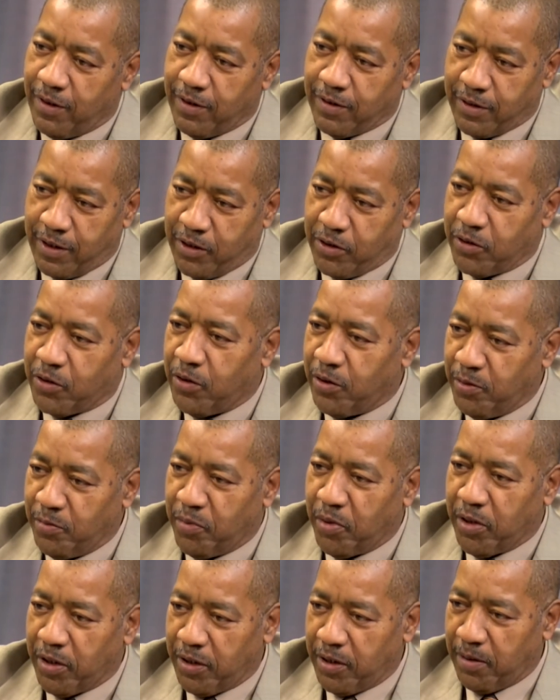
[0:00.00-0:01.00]
that you couldn't
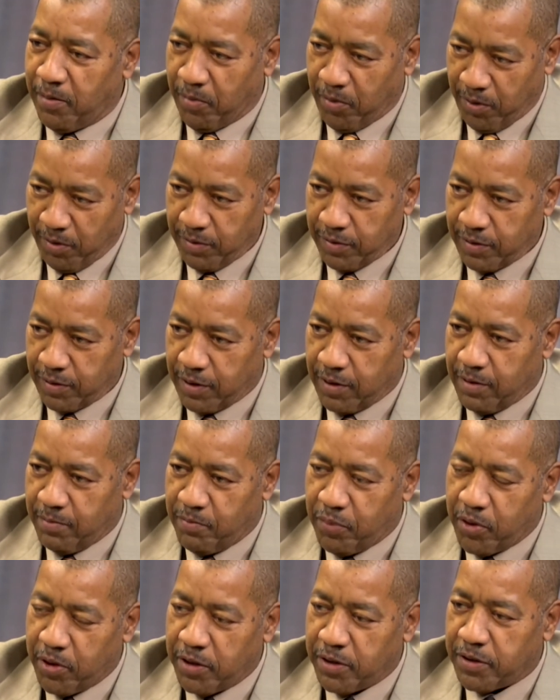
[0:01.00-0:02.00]
put
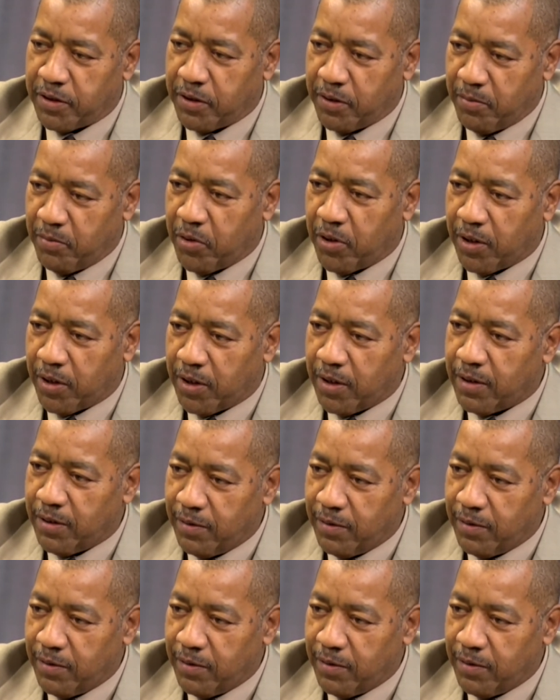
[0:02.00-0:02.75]
into the book?